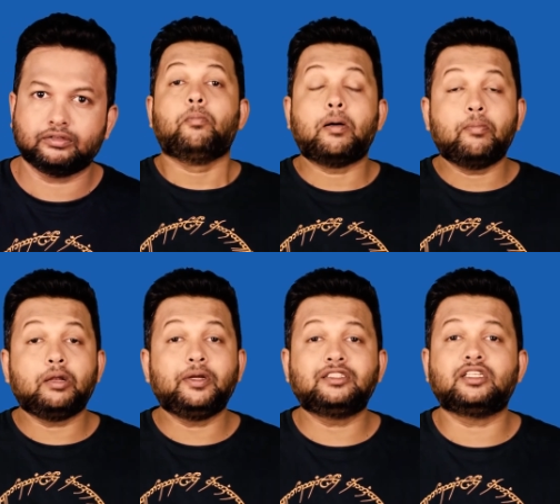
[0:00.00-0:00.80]

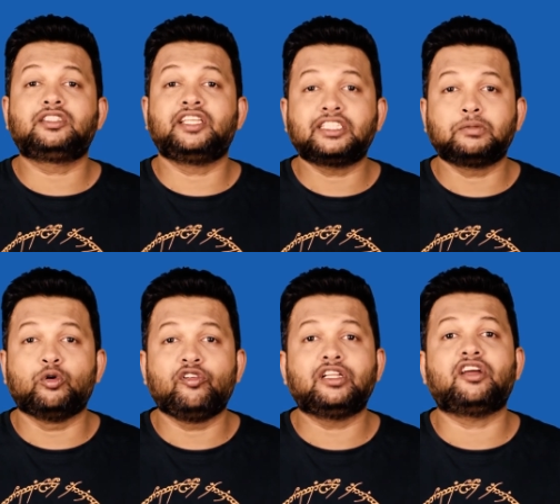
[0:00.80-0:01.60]
Bumblebee is the 6th
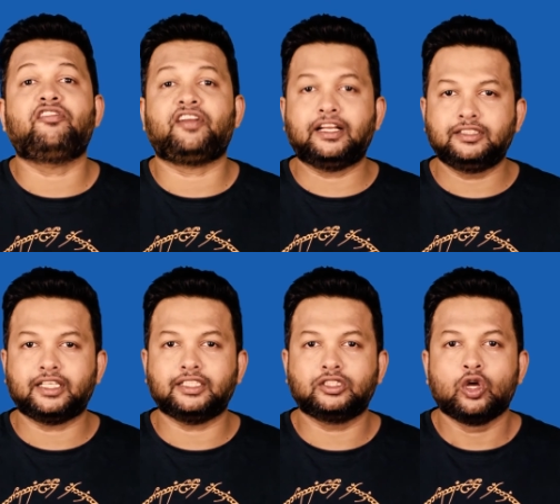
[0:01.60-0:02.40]
movie in the
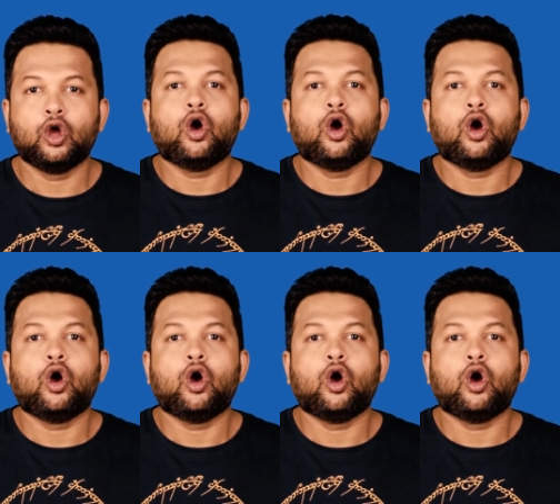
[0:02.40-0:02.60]
franchise.